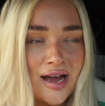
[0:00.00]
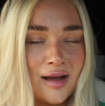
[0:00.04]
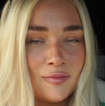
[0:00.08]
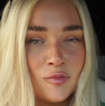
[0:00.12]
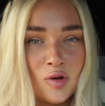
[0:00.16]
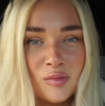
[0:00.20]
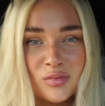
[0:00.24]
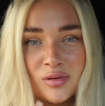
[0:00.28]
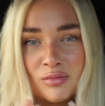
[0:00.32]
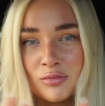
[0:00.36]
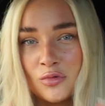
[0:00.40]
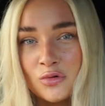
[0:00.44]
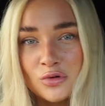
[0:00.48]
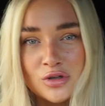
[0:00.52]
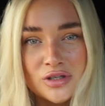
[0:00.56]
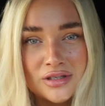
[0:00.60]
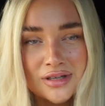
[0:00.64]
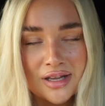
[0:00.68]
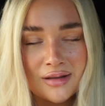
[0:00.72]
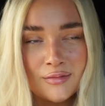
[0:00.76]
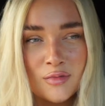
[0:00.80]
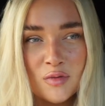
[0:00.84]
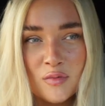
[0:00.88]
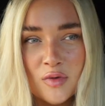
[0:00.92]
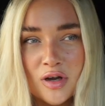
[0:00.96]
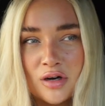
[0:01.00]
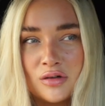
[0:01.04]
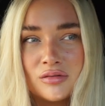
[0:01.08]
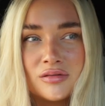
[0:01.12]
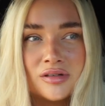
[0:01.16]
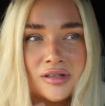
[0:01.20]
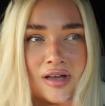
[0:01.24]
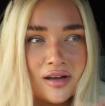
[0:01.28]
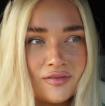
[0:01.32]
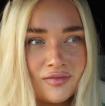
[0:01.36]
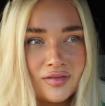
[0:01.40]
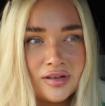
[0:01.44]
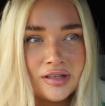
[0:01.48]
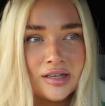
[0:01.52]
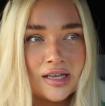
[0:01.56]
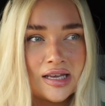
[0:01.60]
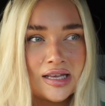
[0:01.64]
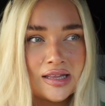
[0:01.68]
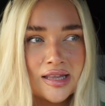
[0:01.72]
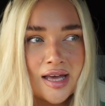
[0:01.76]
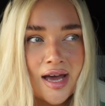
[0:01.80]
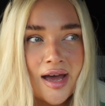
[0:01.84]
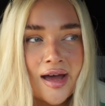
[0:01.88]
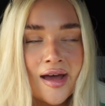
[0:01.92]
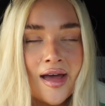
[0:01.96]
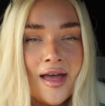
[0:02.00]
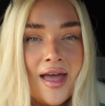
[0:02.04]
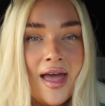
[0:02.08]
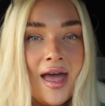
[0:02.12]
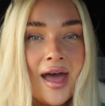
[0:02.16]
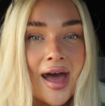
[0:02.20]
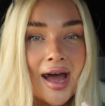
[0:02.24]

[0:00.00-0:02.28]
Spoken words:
I'm not promoting Slimming World, nothing like that.